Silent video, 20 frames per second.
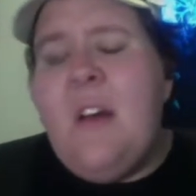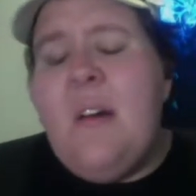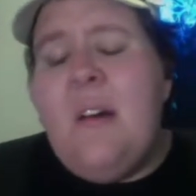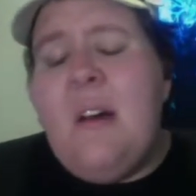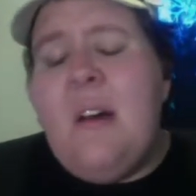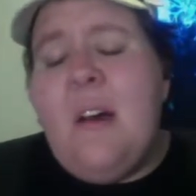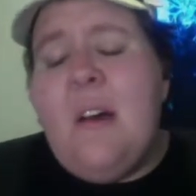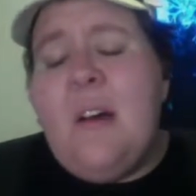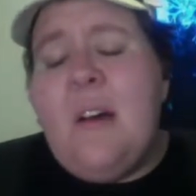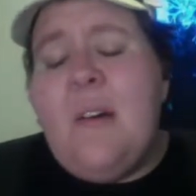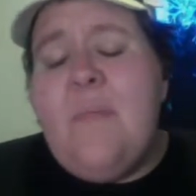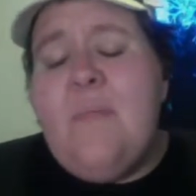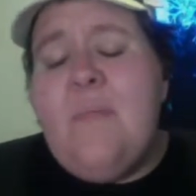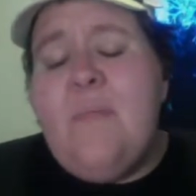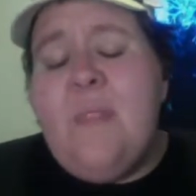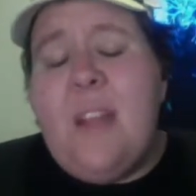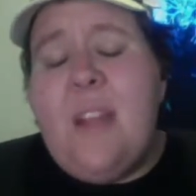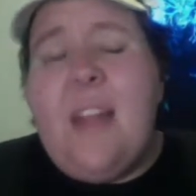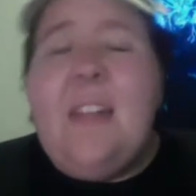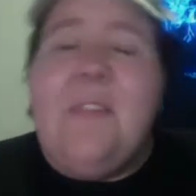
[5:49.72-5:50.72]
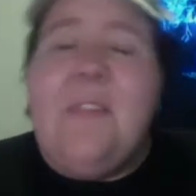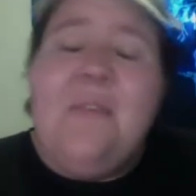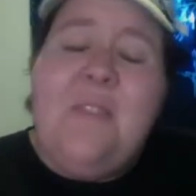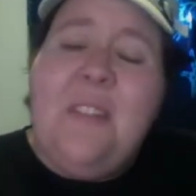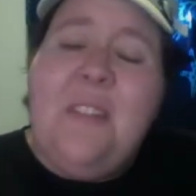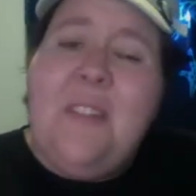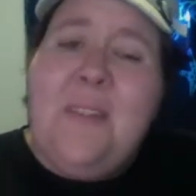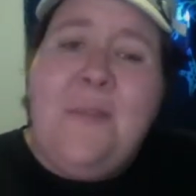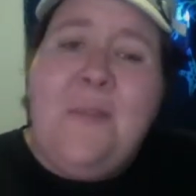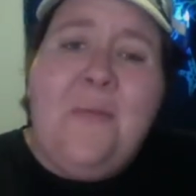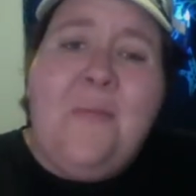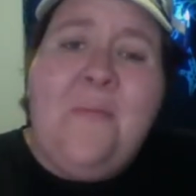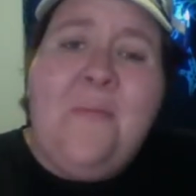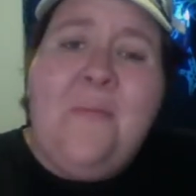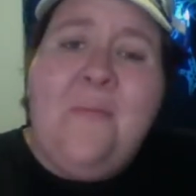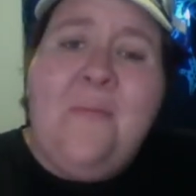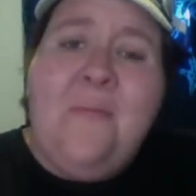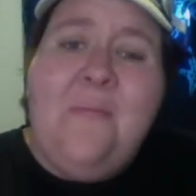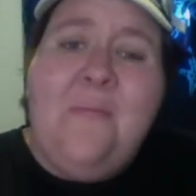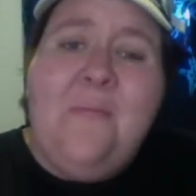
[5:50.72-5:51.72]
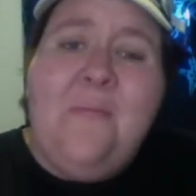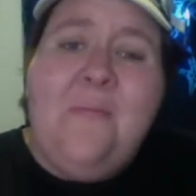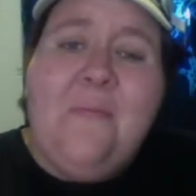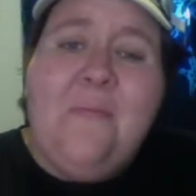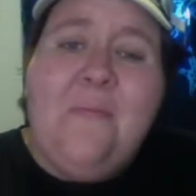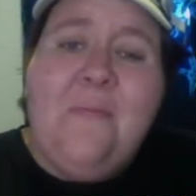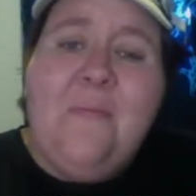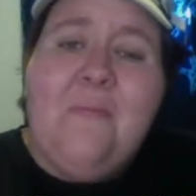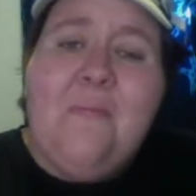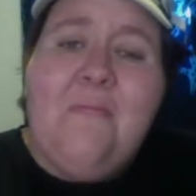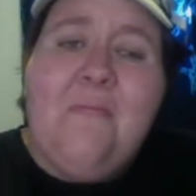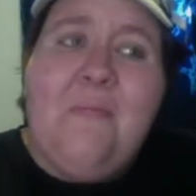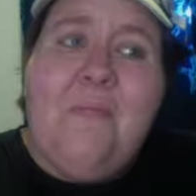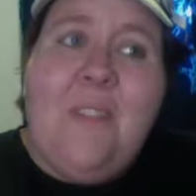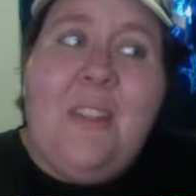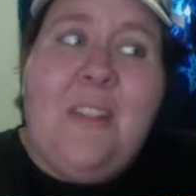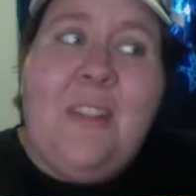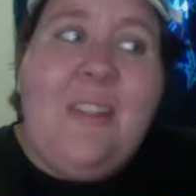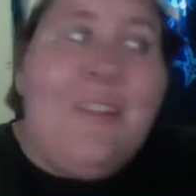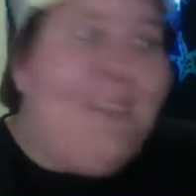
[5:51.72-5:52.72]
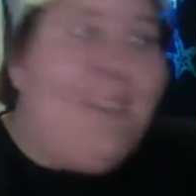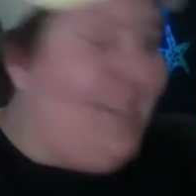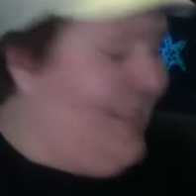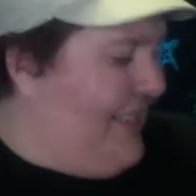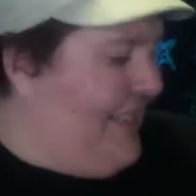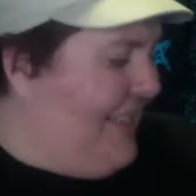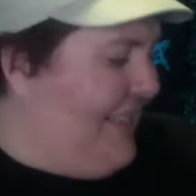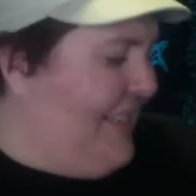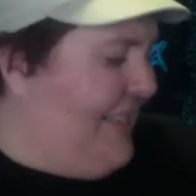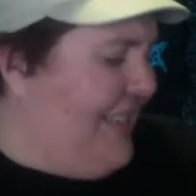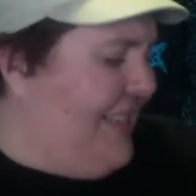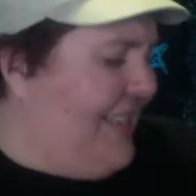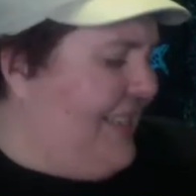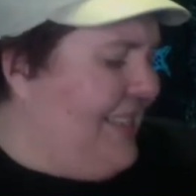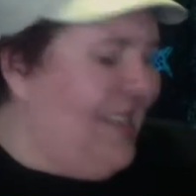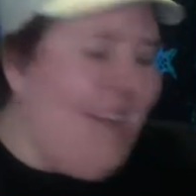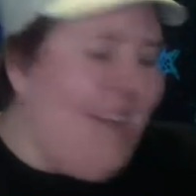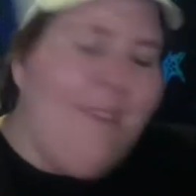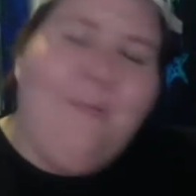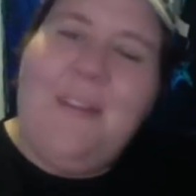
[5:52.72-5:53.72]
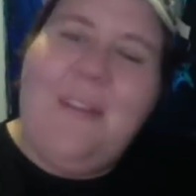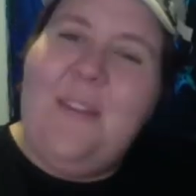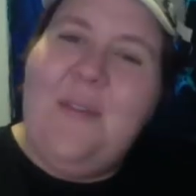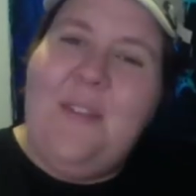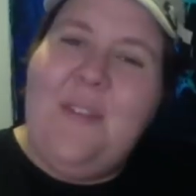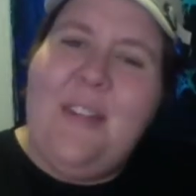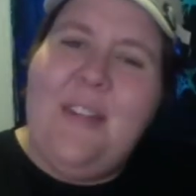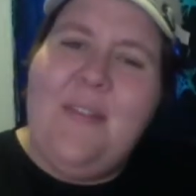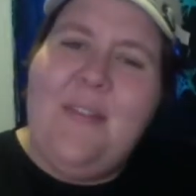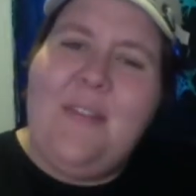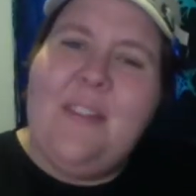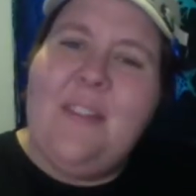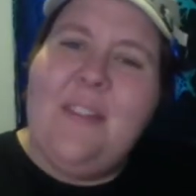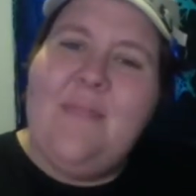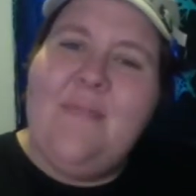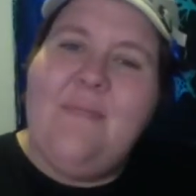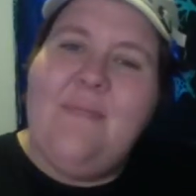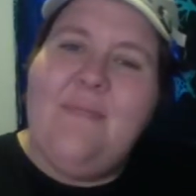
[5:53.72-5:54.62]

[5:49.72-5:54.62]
I don't know, but it's not my favorite.